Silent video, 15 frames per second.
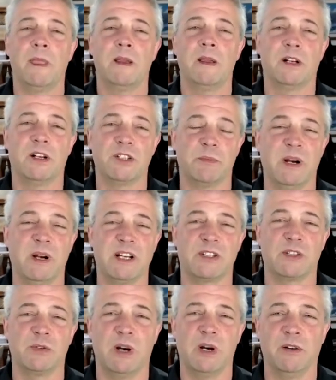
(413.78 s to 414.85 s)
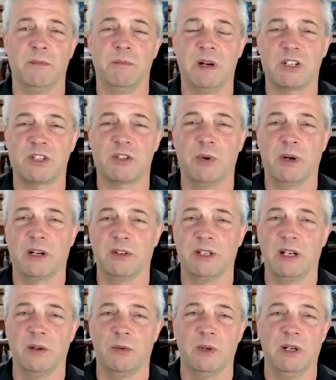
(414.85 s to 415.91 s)
cause your brakes to wear much quicker
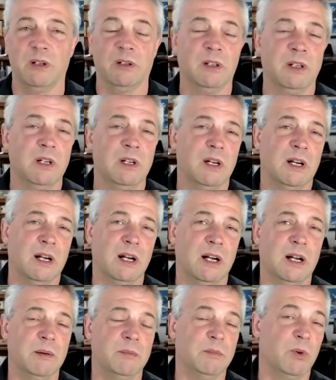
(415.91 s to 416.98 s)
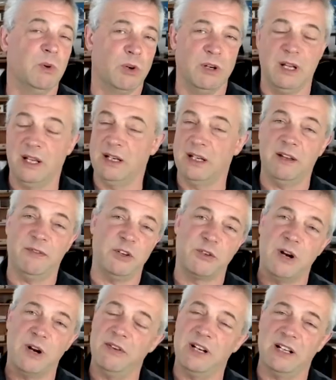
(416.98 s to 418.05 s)
than it will. And if you're
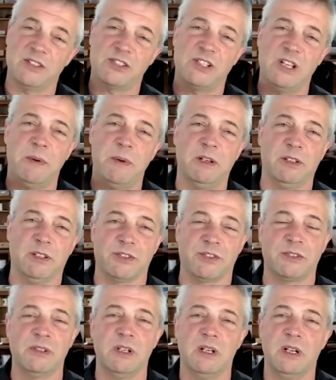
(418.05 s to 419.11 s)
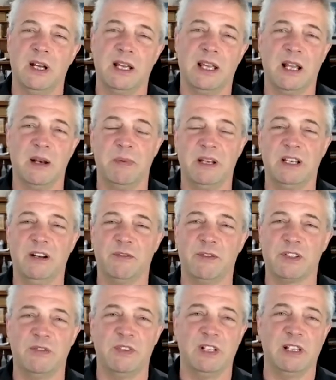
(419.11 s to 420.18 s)
driving down steep hills, again, a big
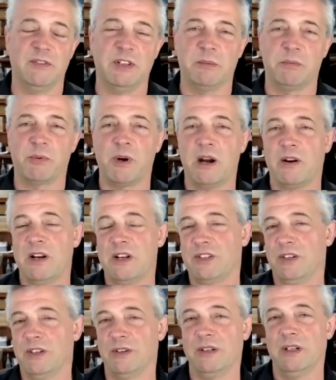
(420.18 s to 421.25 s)
difference. If you live in the prairies and you're